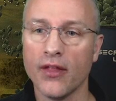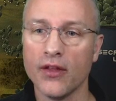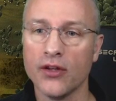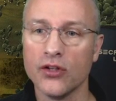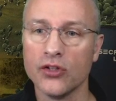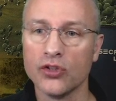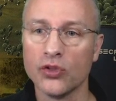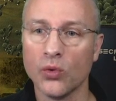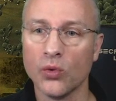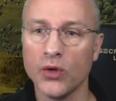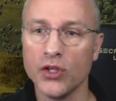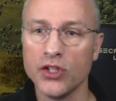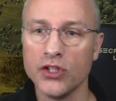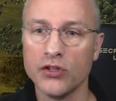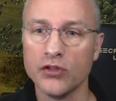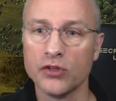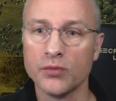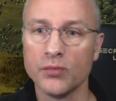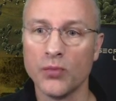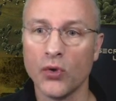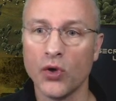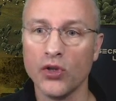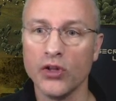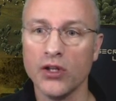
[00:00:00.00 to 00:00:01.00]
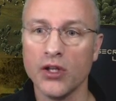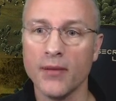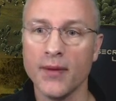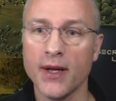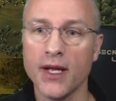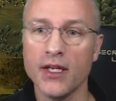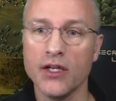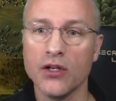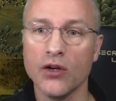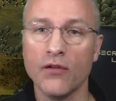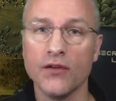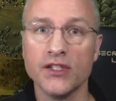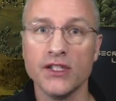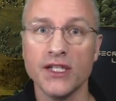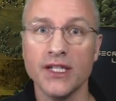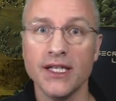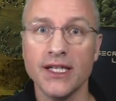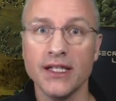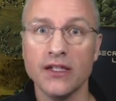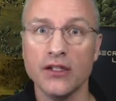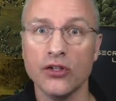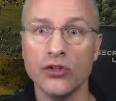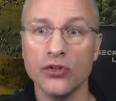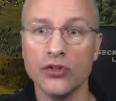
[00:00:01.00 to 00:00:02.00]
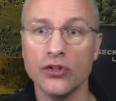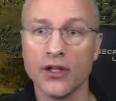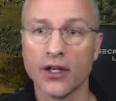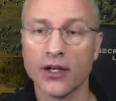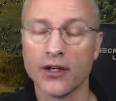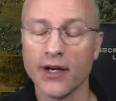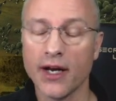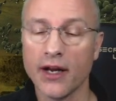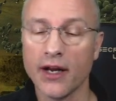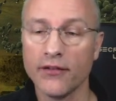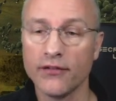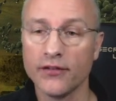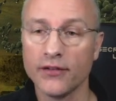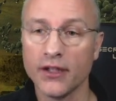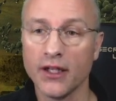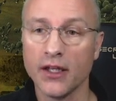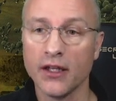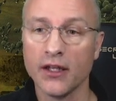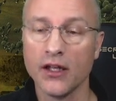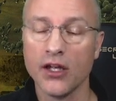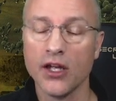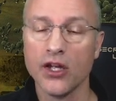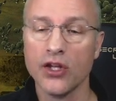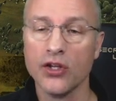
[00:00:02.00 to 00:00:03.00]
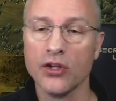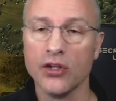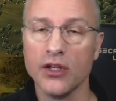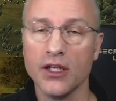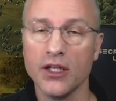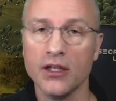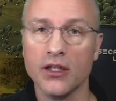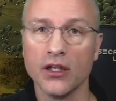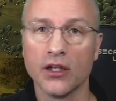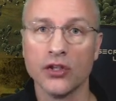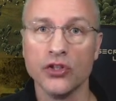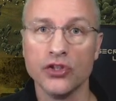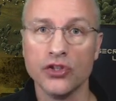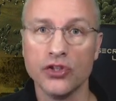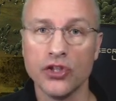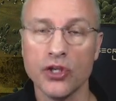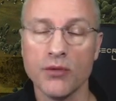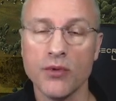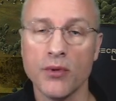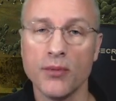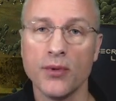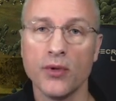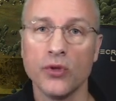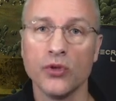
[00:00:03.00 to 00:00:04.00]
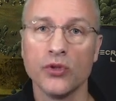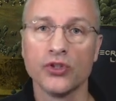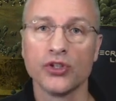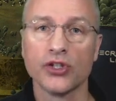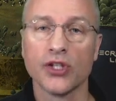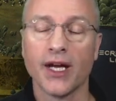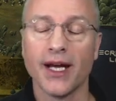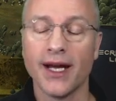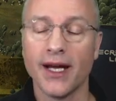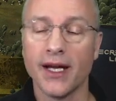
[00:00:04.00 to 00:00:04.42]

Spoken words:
So once you've spawned them in, you obviously need to do the crafting, you need the consumables.